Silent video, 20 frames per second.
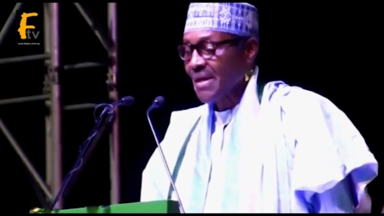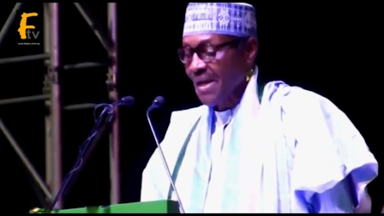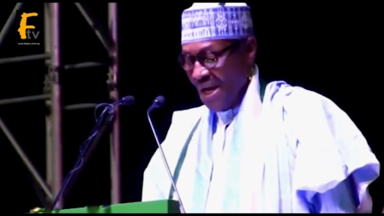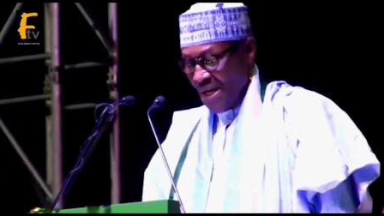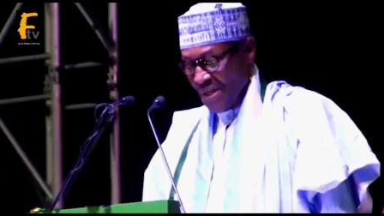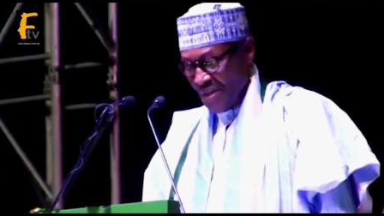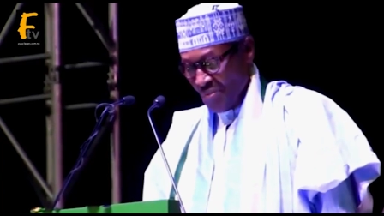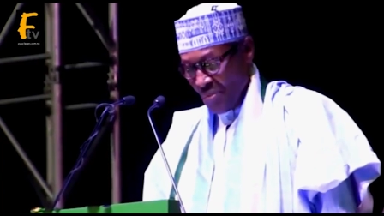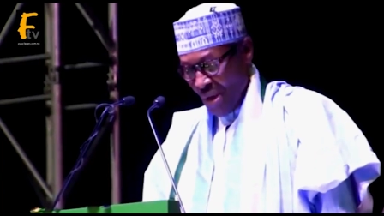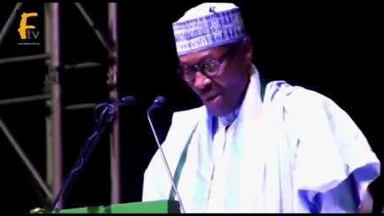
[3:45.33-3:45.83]

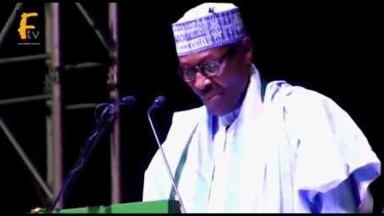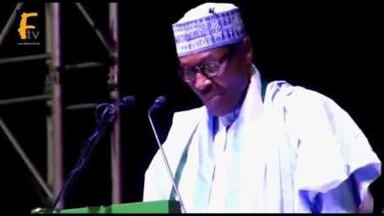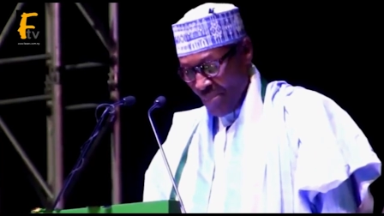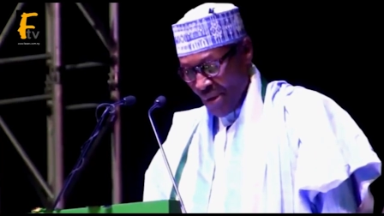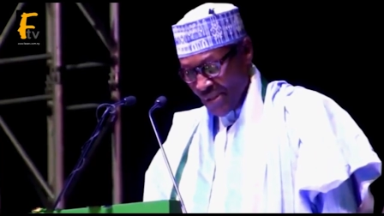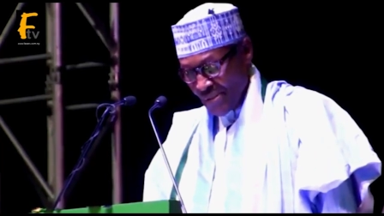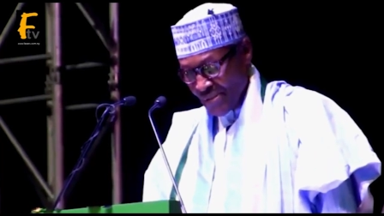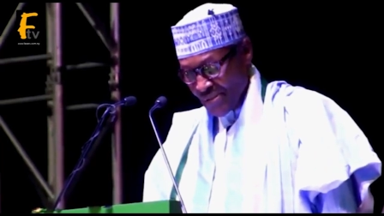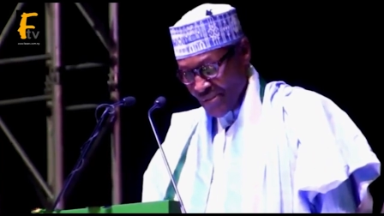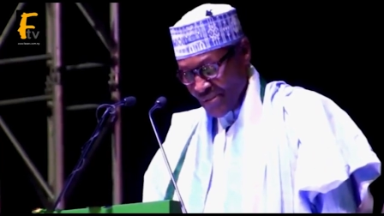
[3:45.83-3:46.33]
and
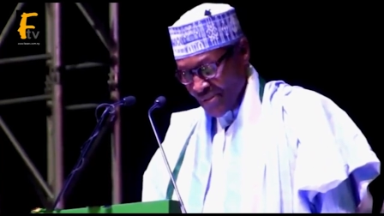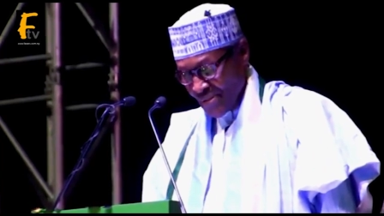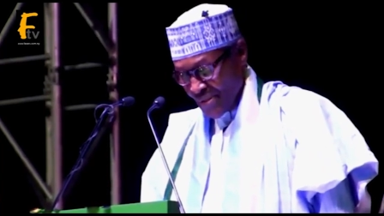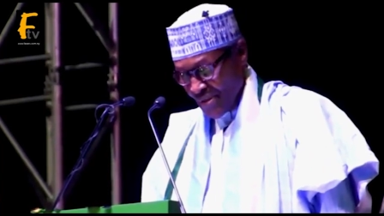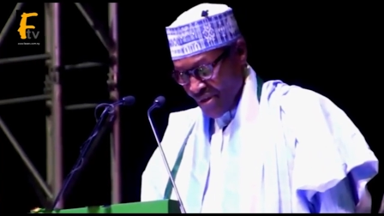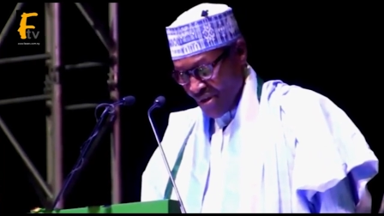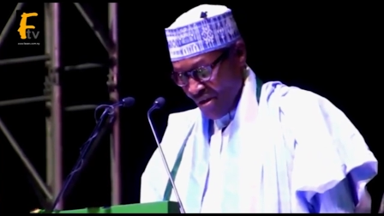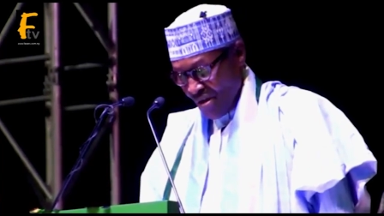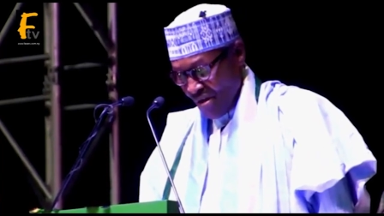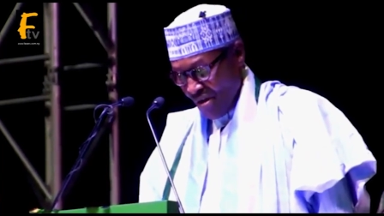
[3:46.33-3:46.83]
members
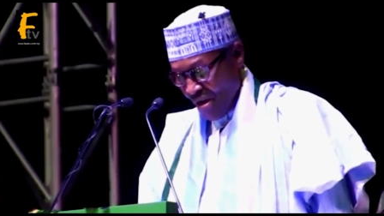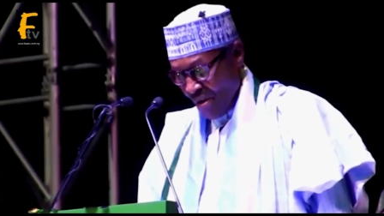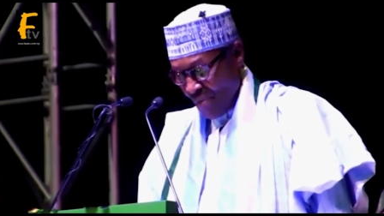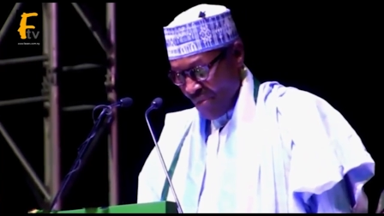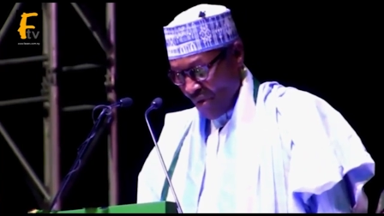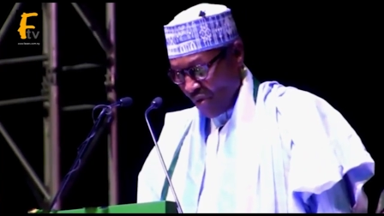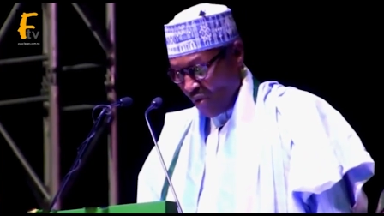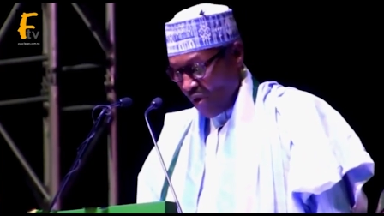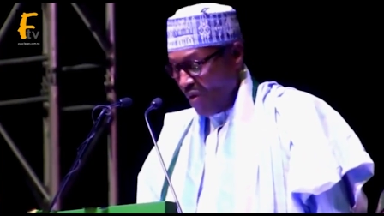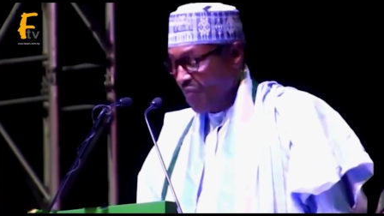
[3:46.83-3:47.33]
of
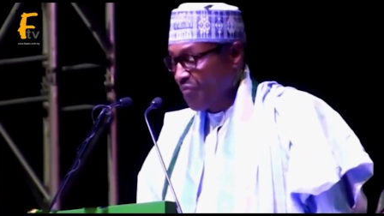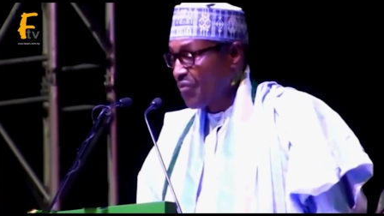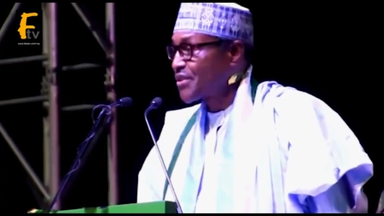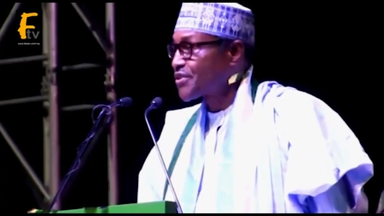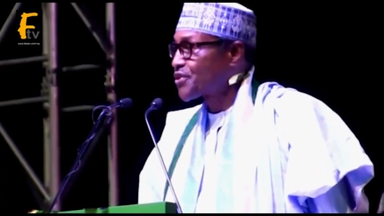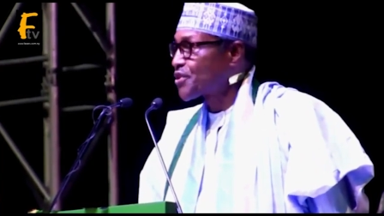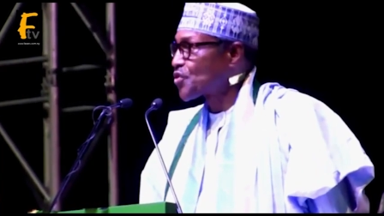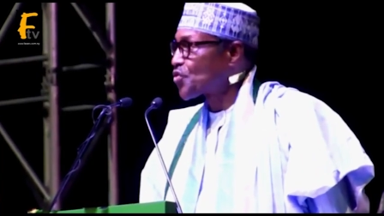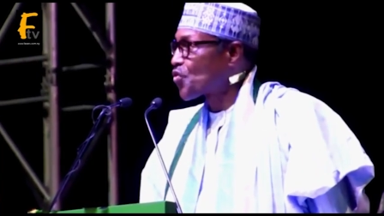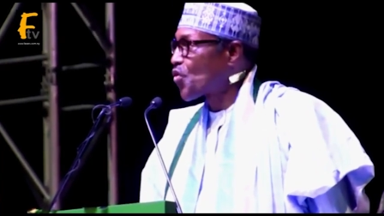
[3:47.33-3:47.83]
the
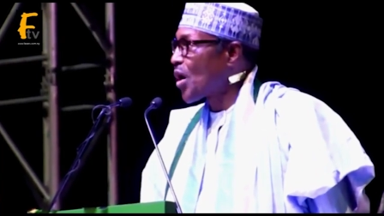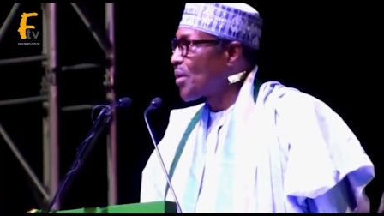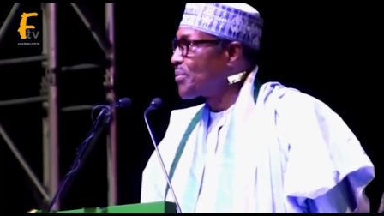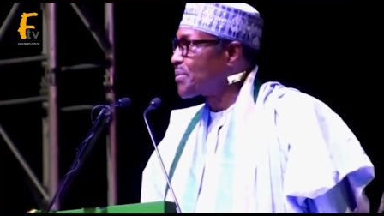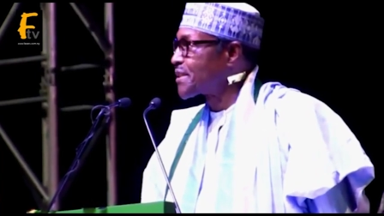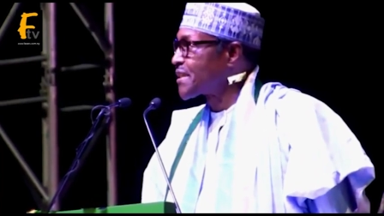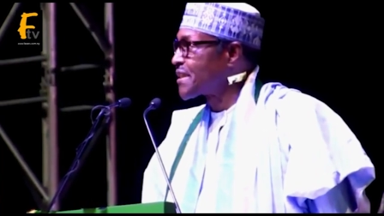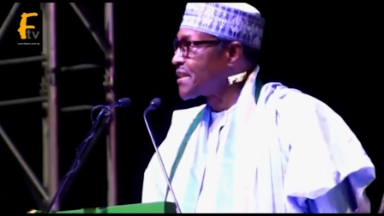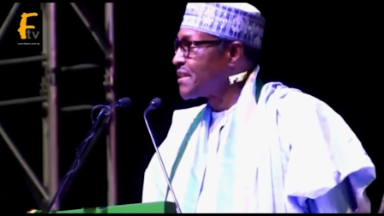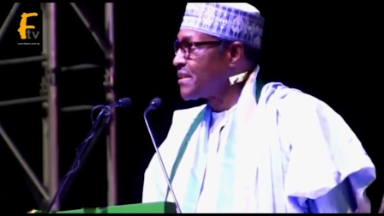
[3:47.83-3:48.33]
convention
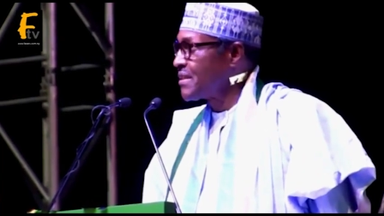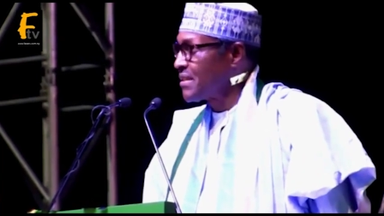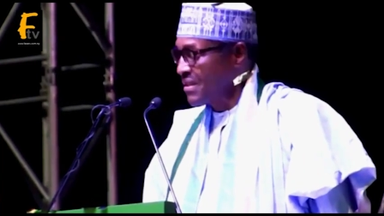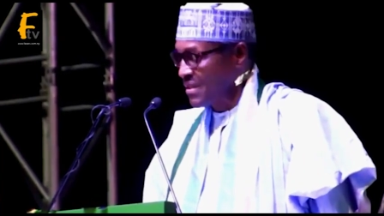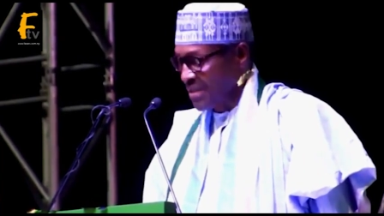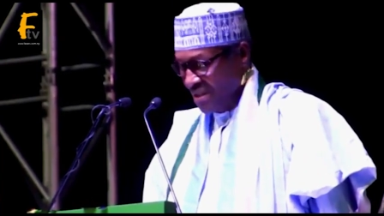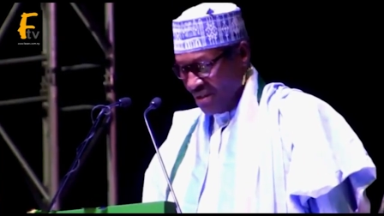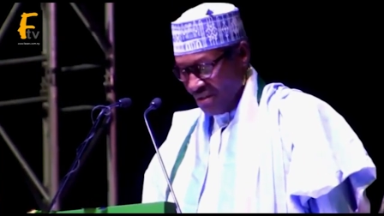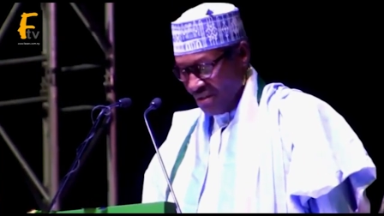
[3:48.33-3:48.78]
committee